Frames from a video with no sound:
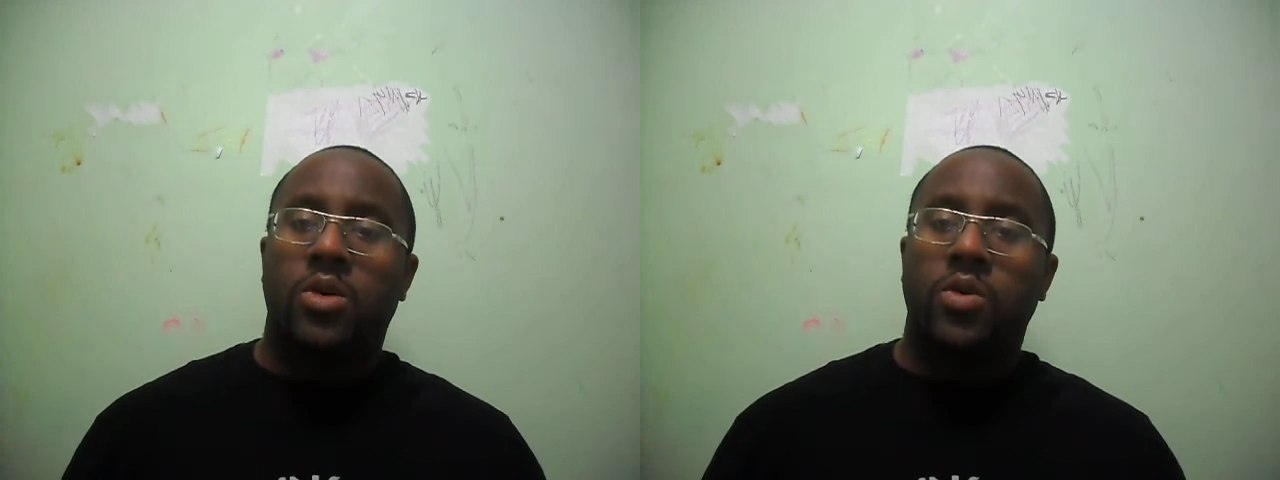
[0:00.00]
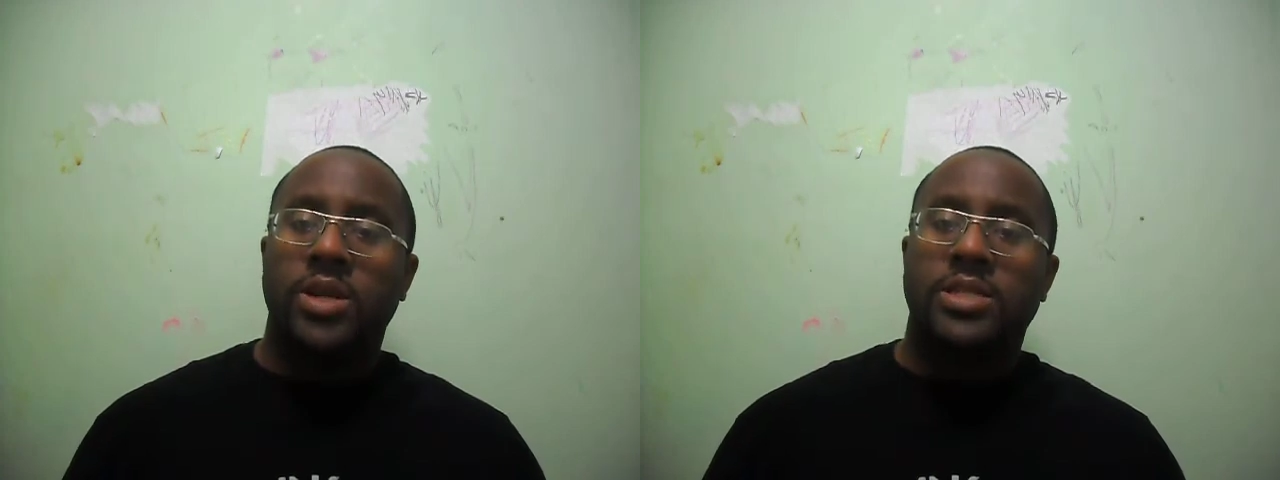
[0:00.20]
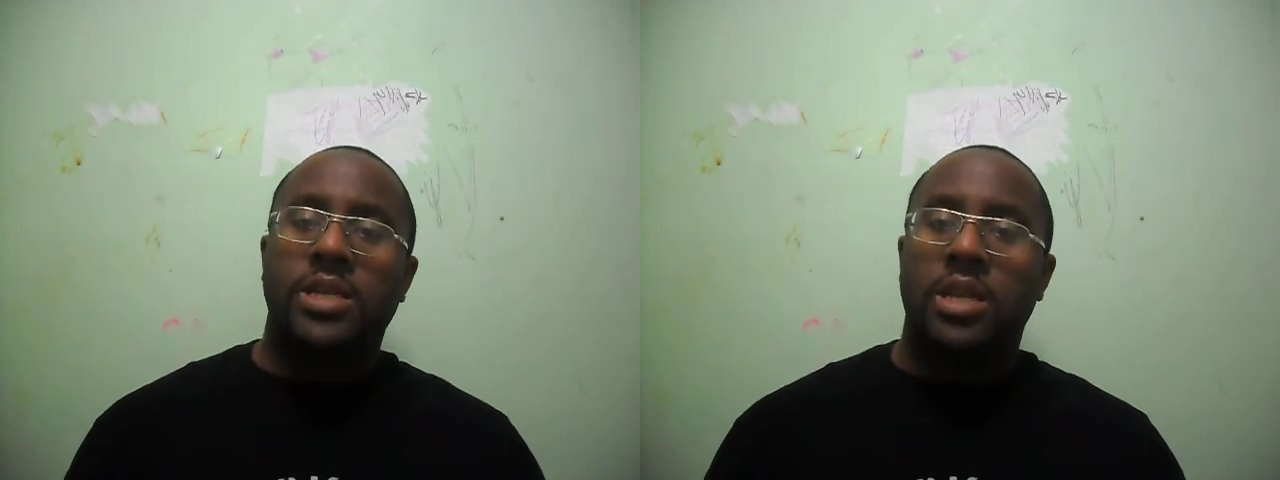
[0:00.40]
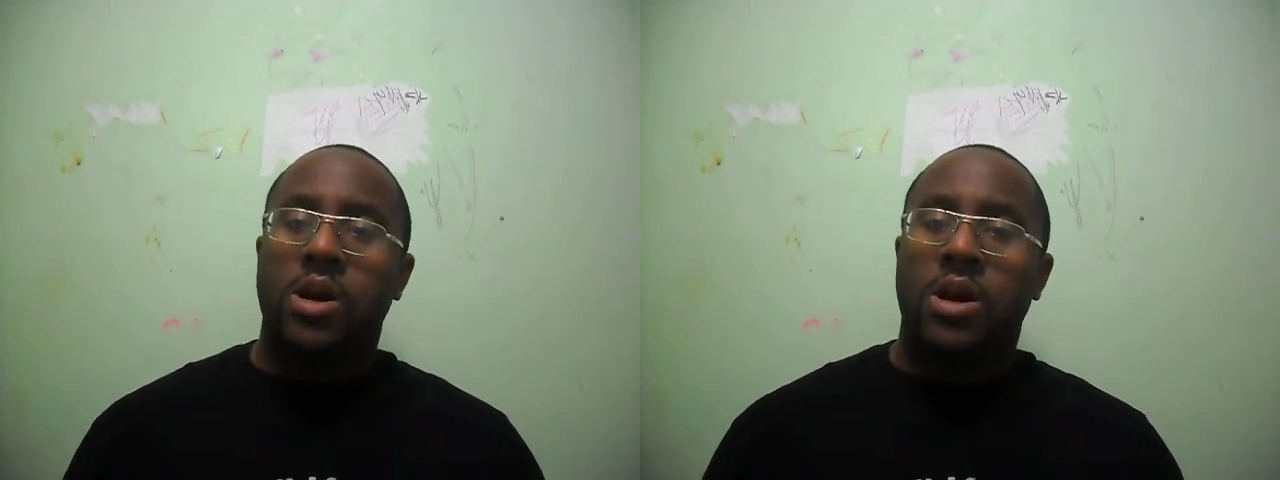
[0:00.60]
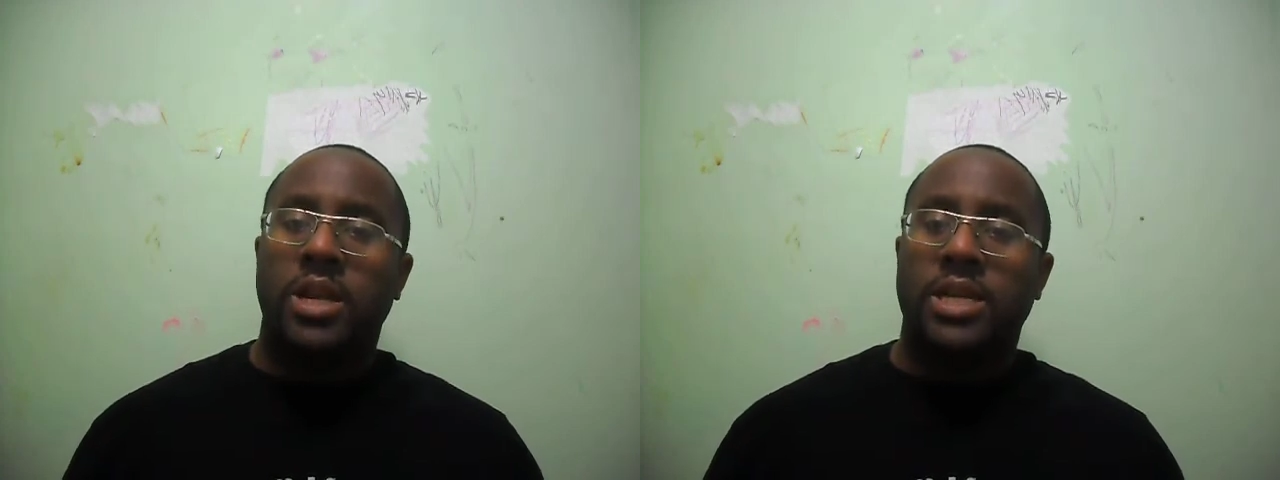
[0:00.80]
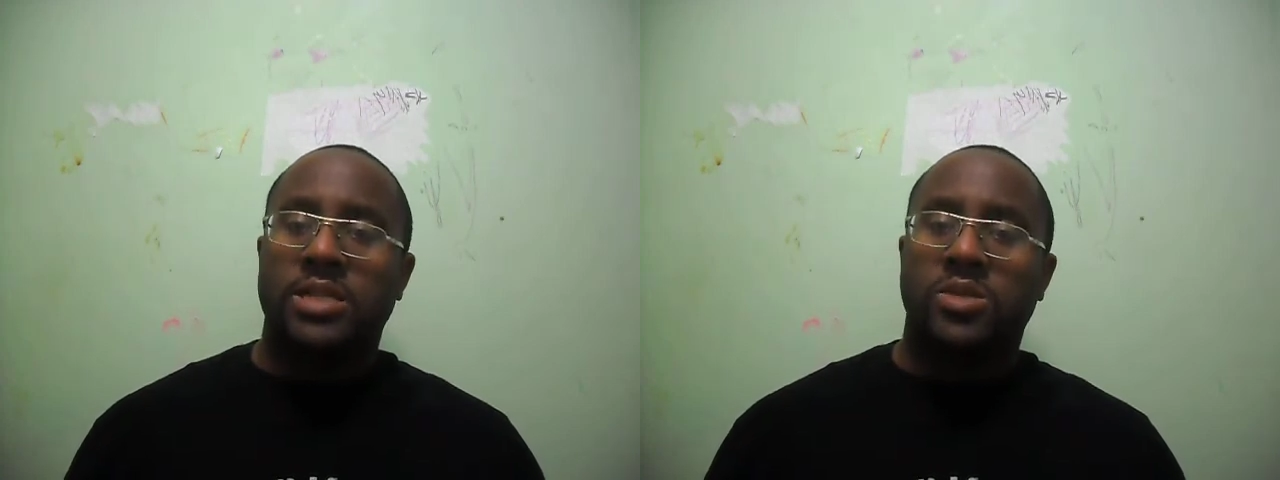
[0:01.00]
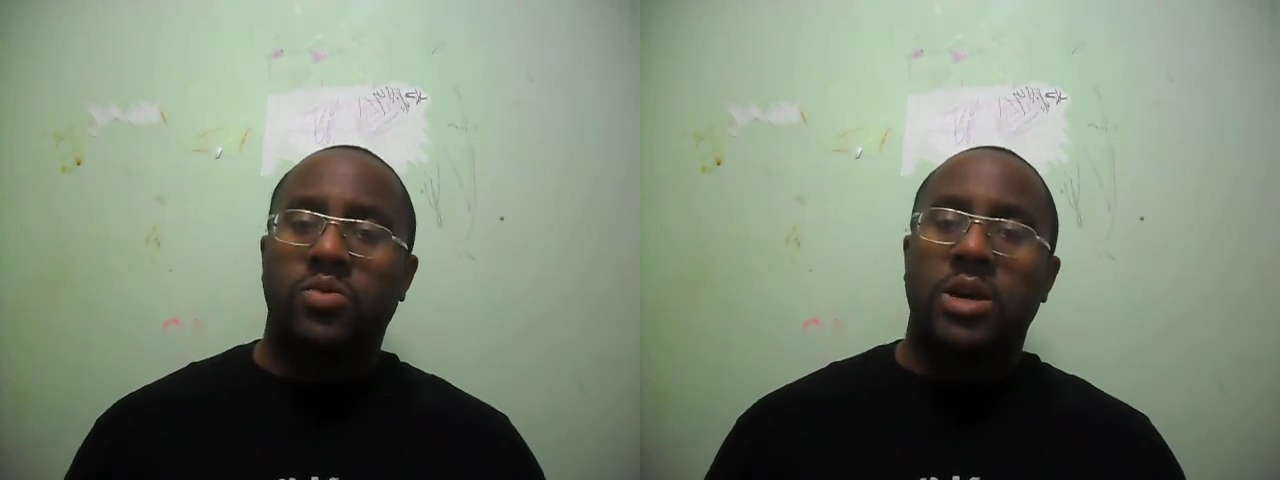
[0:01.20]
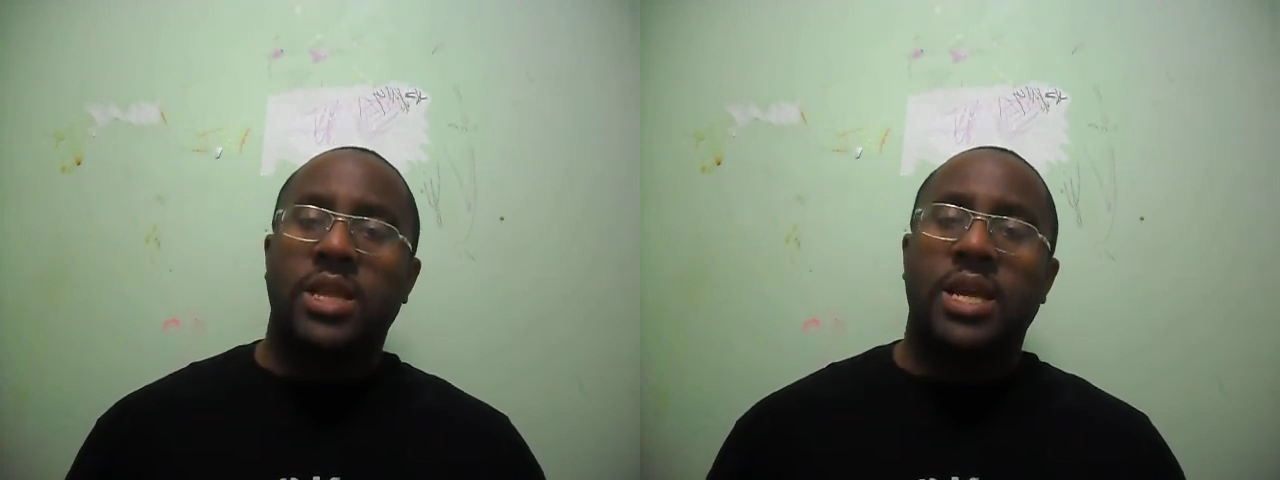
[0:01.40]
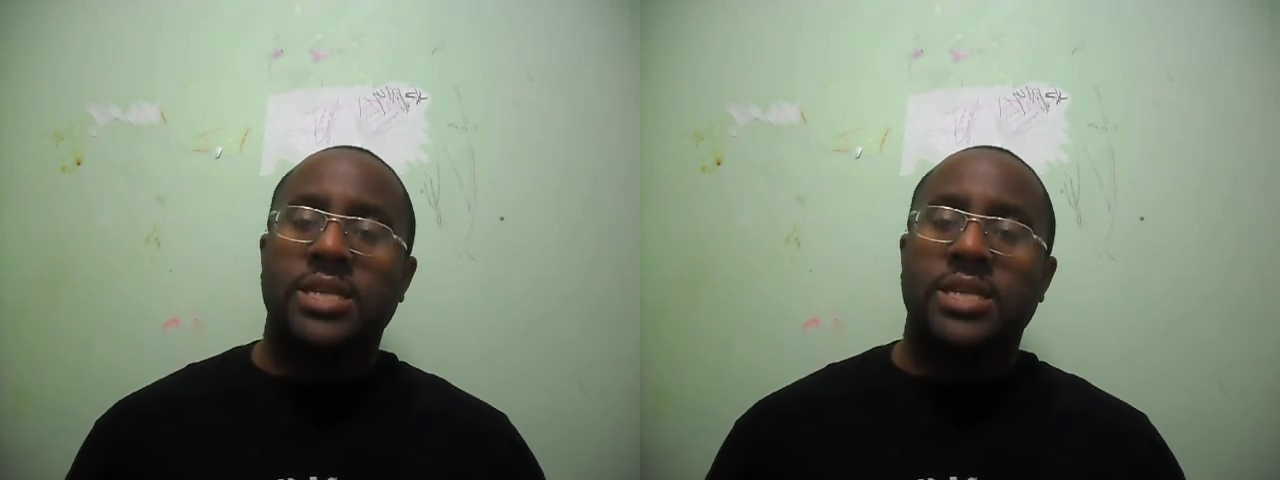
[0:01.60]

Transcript: Christian audience as well